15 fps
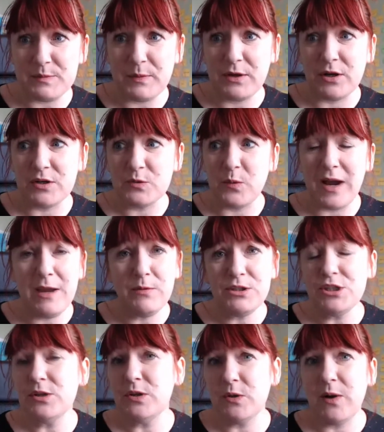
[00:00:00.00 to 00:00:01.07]
because why would
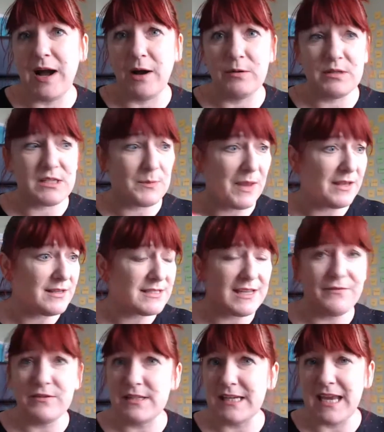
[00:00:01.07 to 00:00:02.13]
you go out and spend
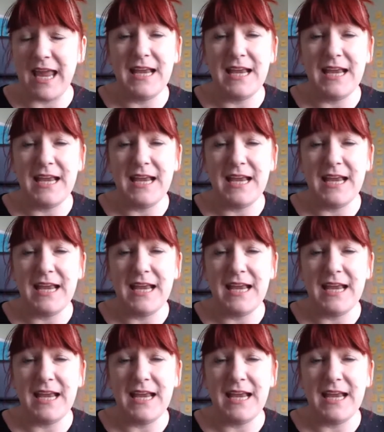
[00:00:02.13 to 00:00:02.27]
70,